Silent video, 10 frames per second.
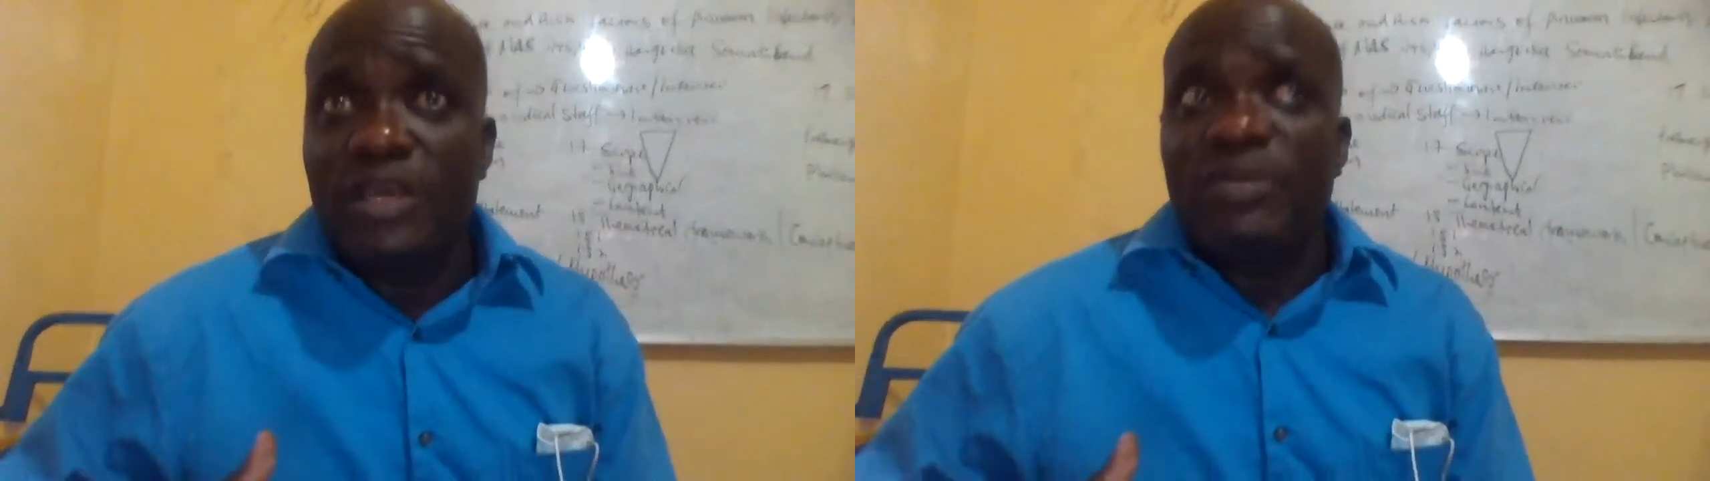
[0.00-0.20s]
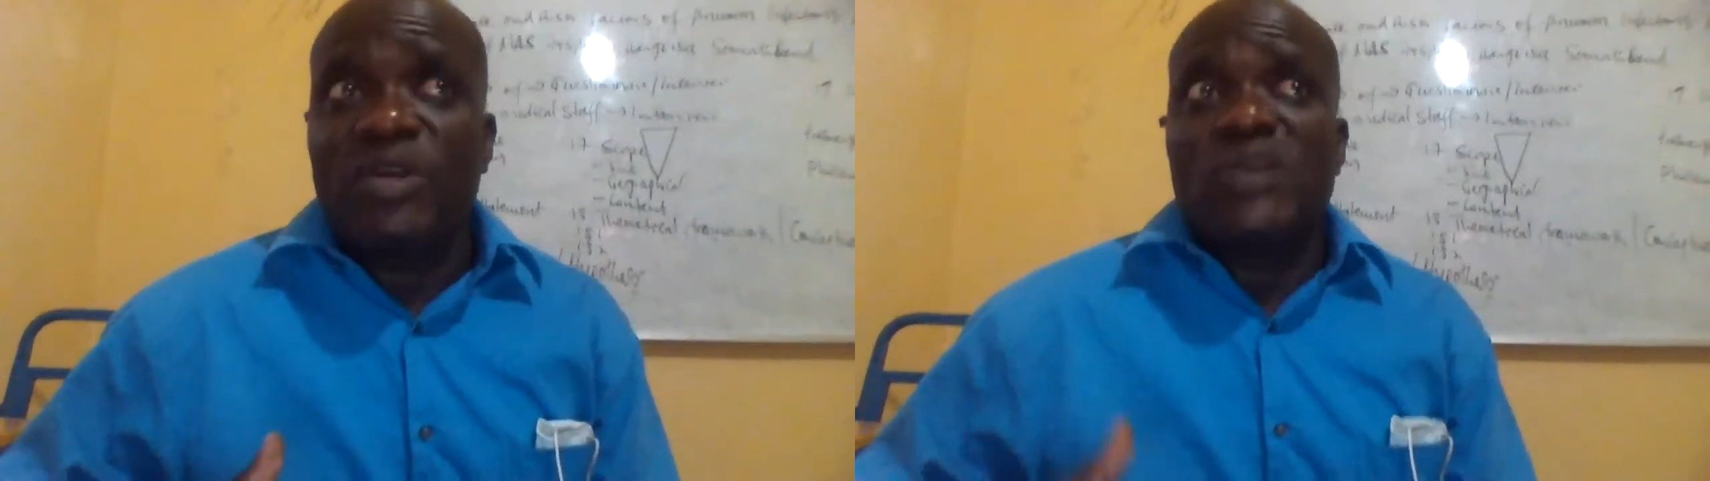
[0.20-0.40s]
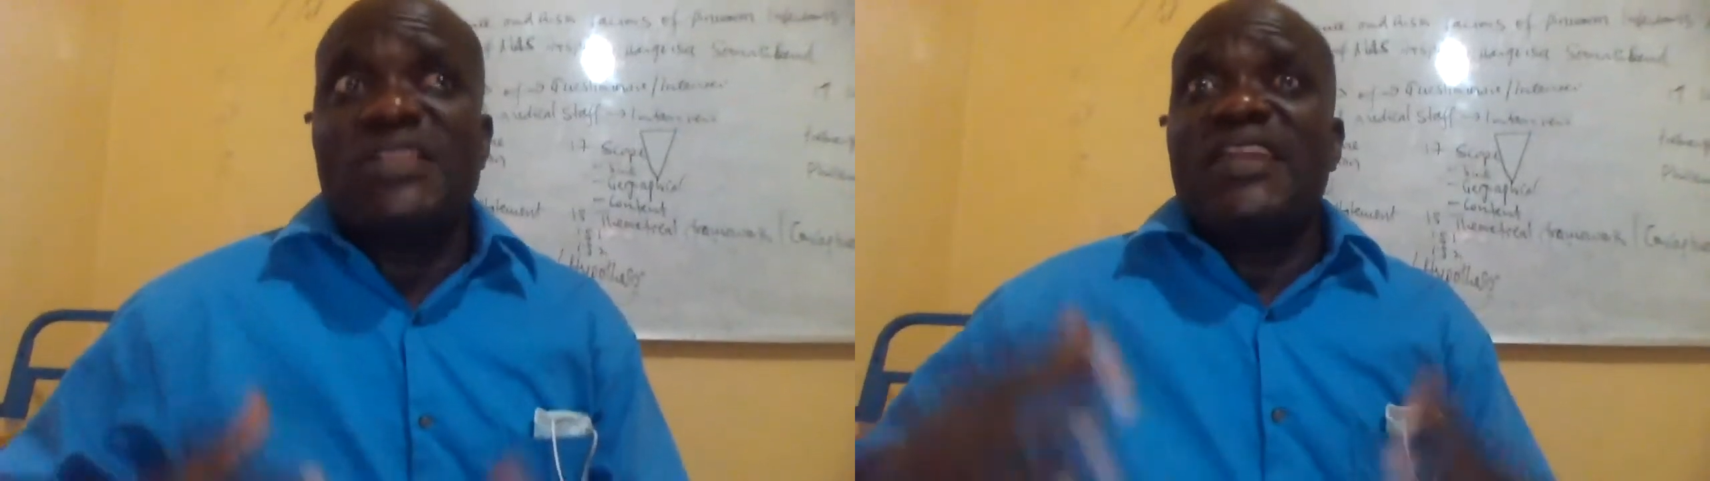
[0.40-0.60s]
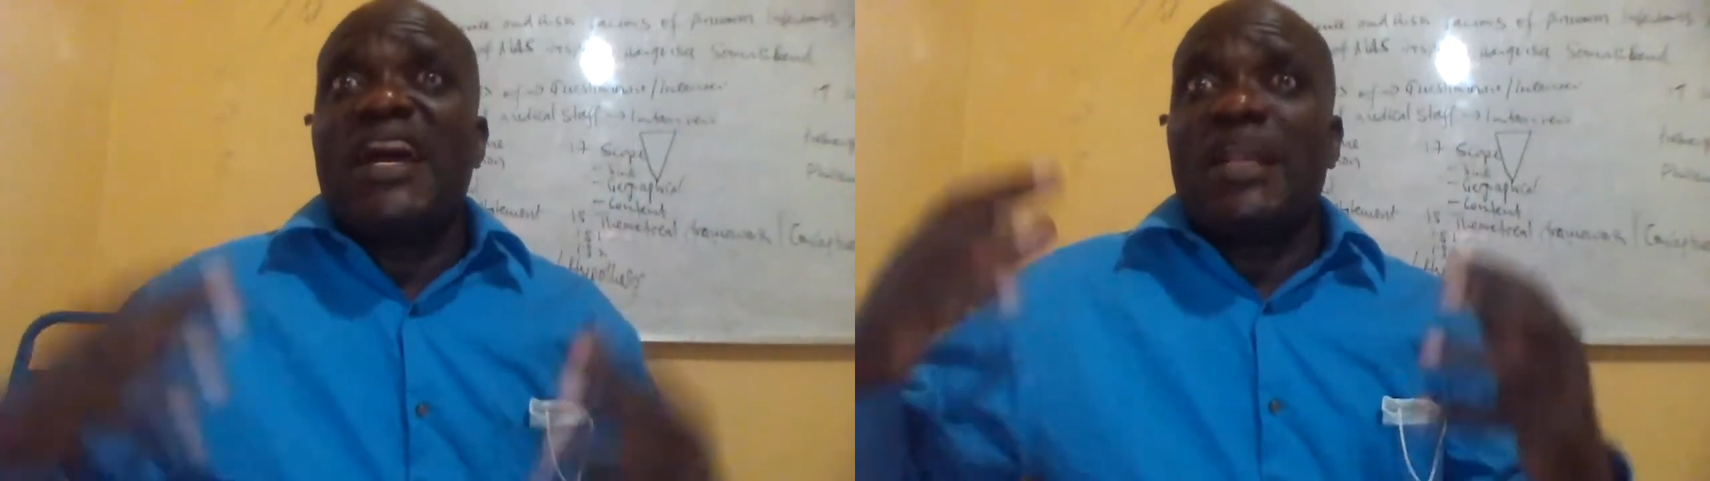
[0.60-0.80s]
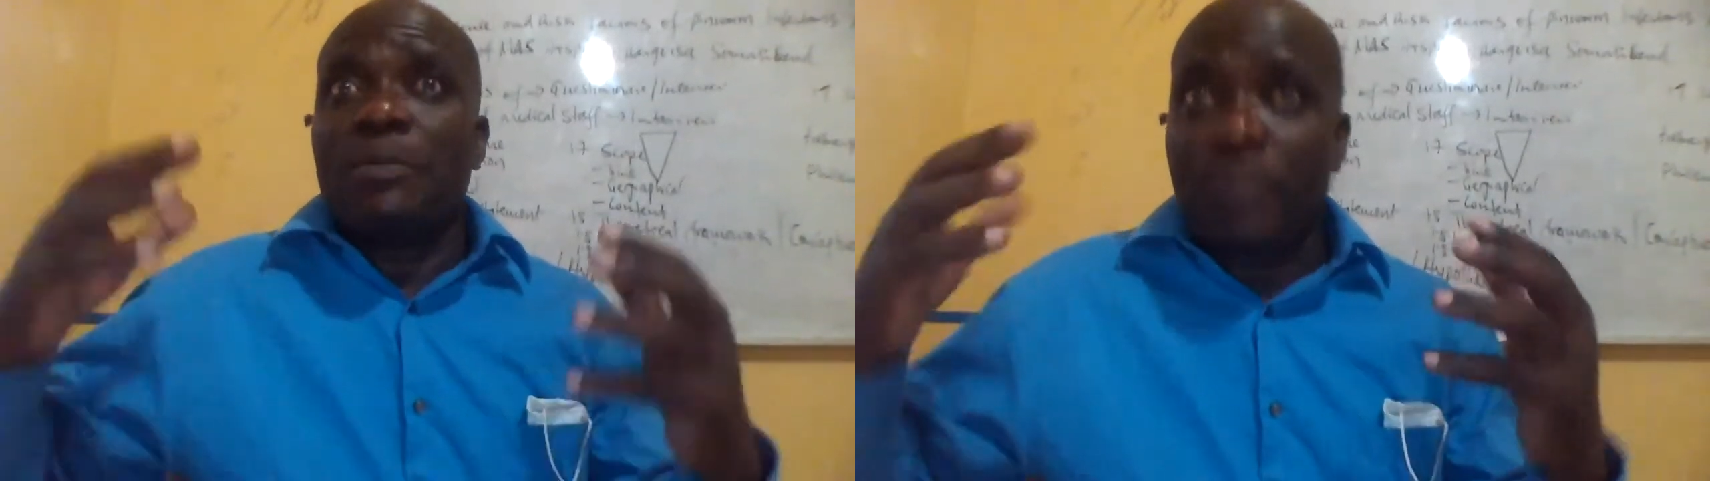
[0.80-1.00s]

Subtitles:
because there are